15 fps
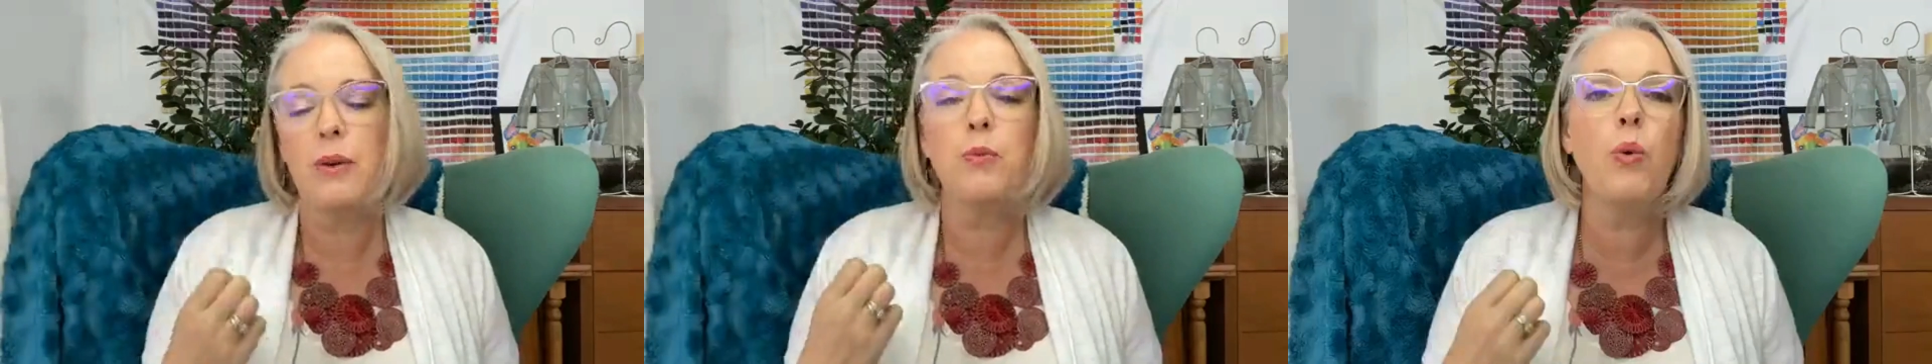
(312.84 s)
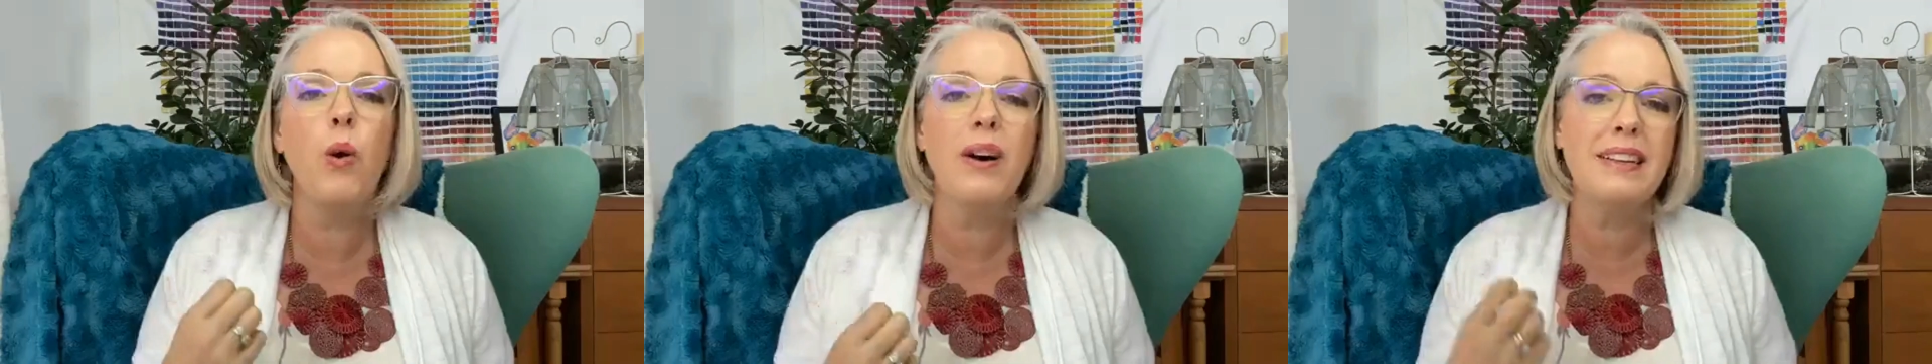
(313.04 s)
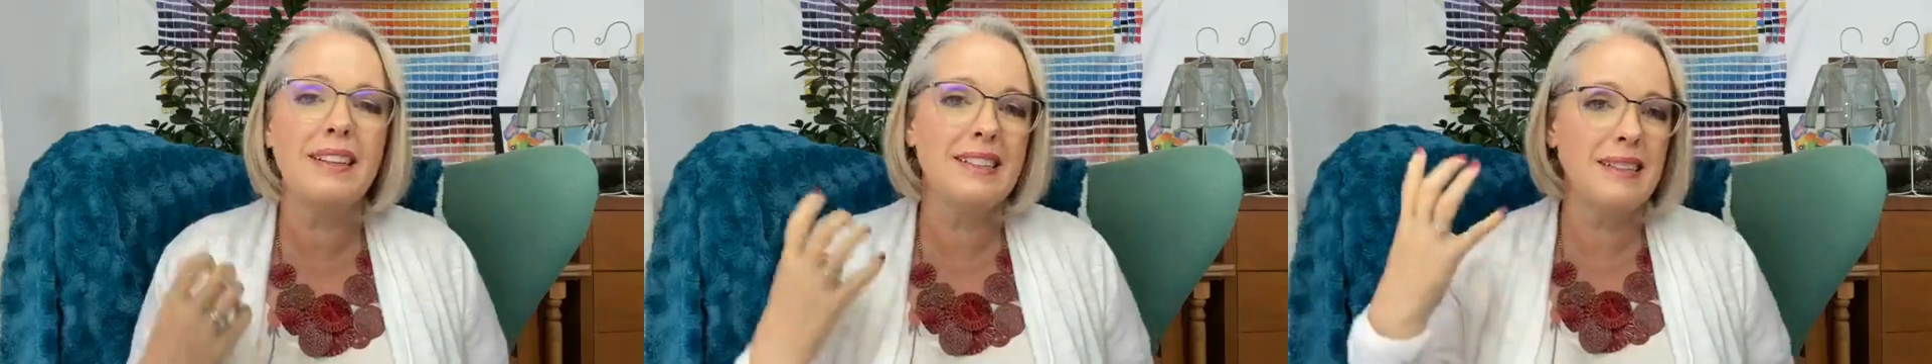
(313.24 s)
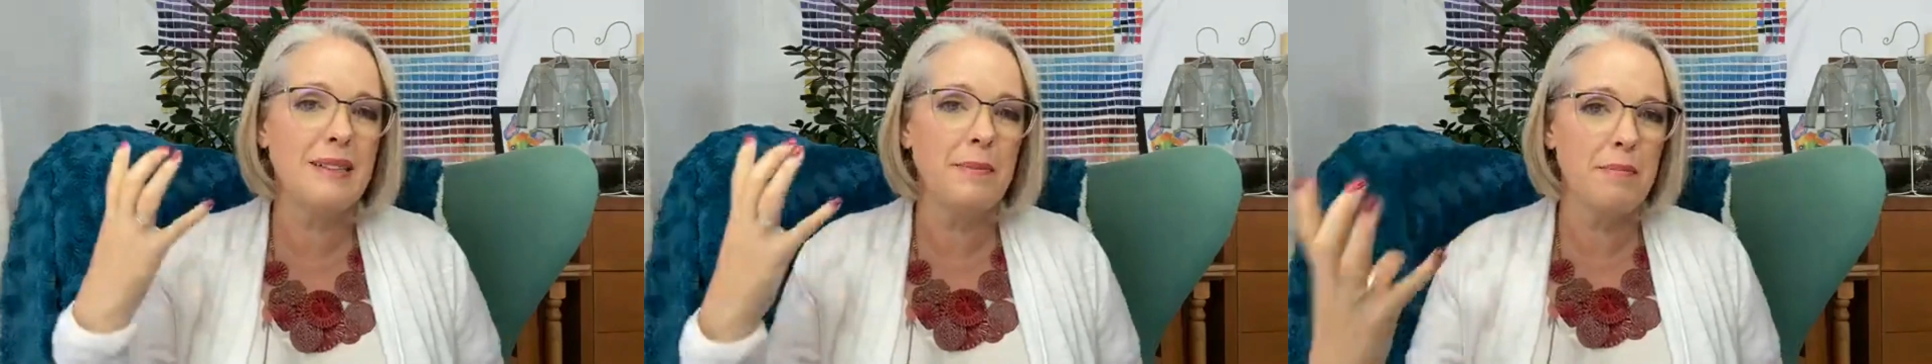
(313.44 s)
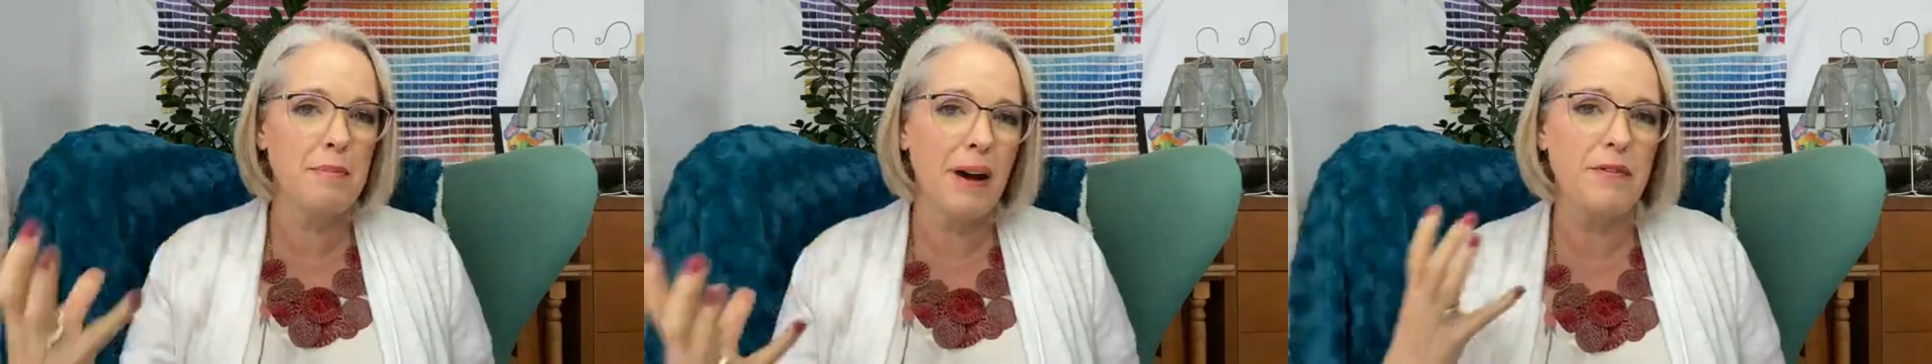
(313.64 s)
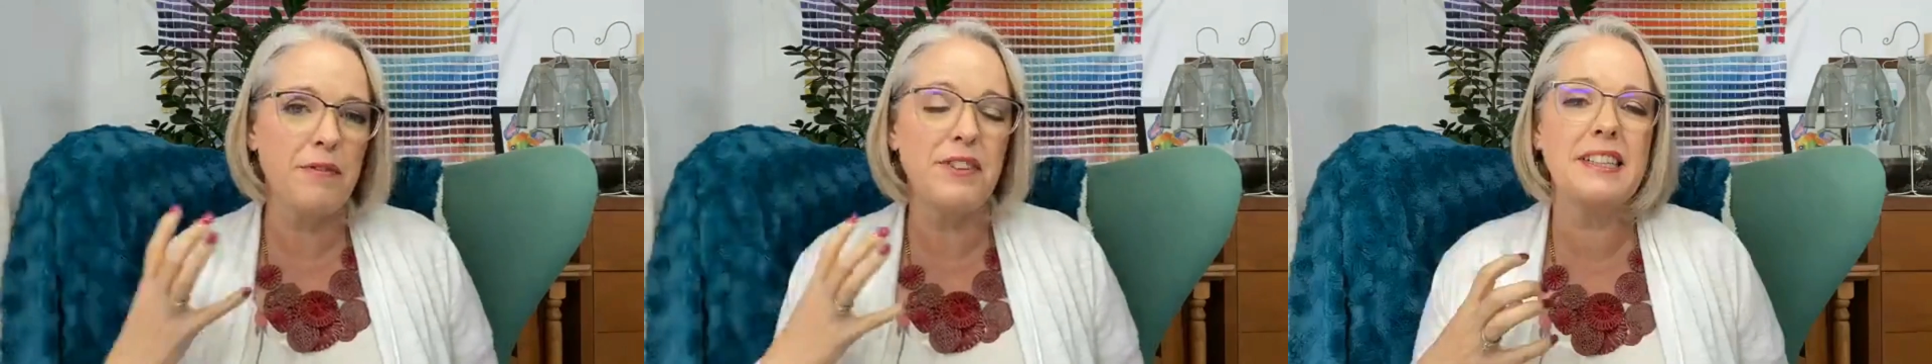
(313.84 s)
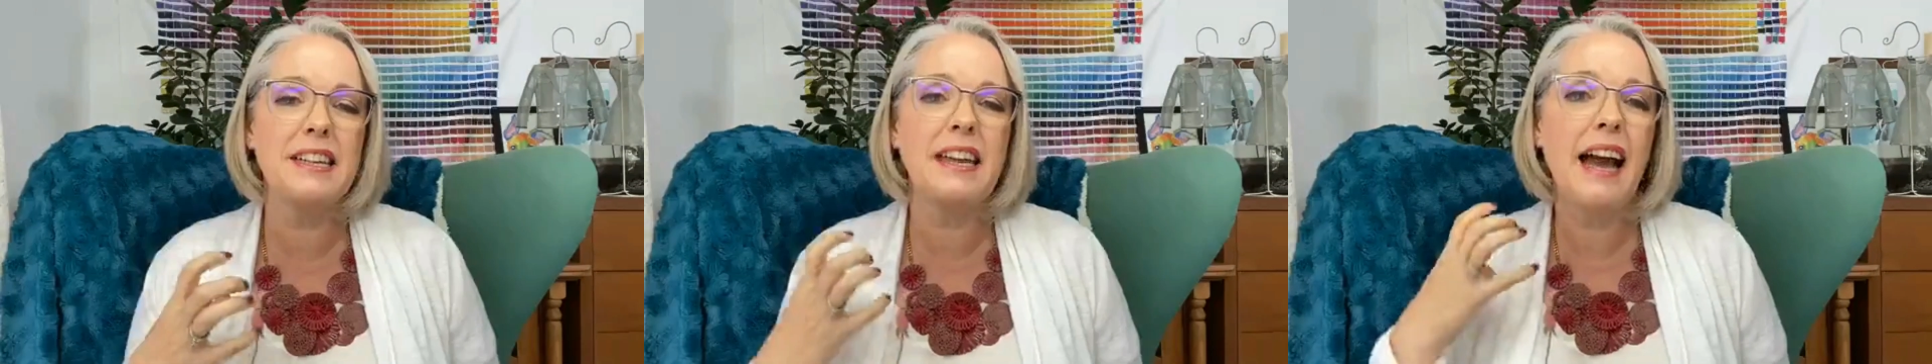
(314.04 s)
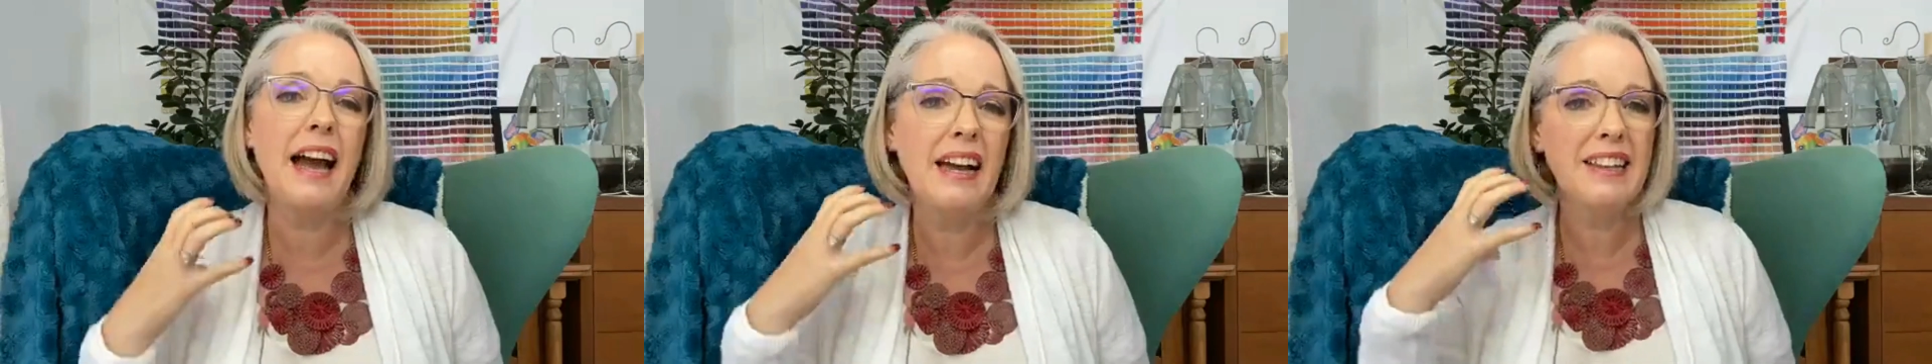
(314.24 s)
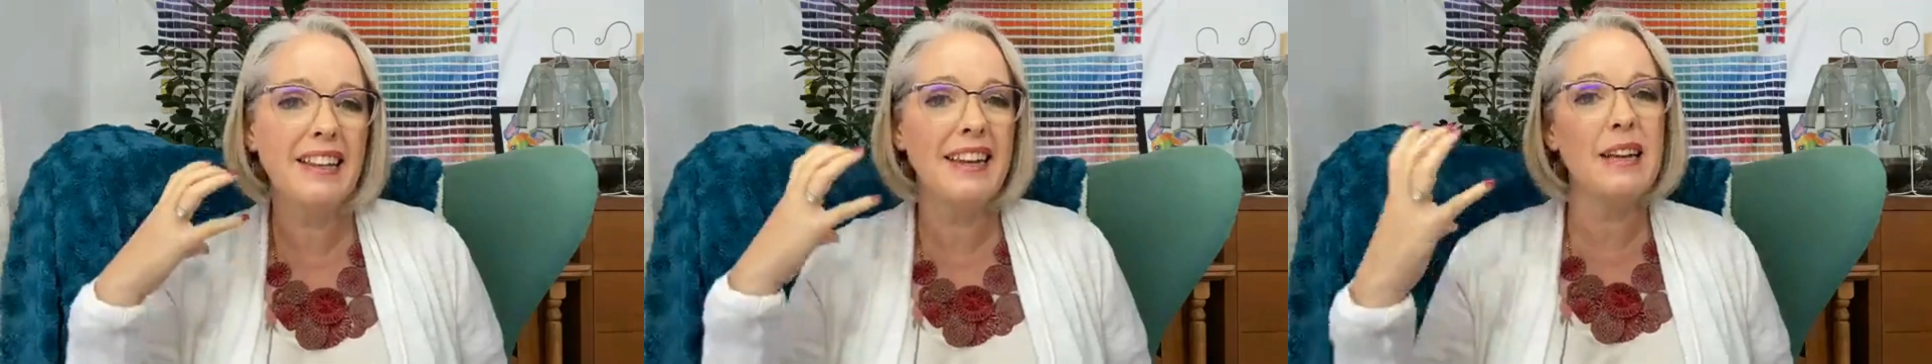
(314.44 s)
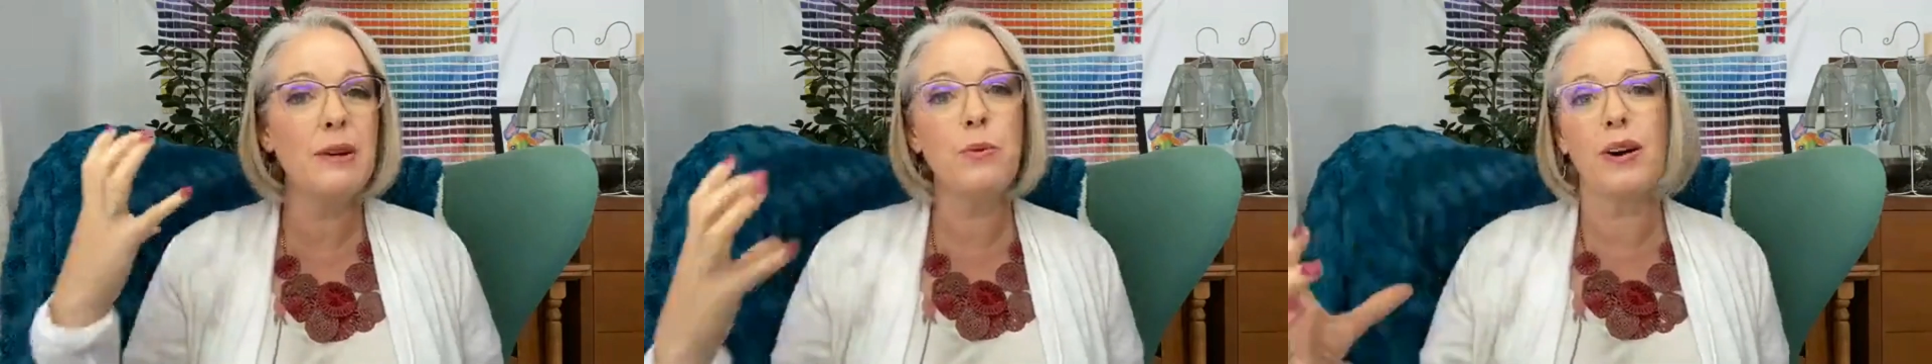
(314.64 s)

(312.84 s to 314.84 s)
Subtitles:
what is my physicality,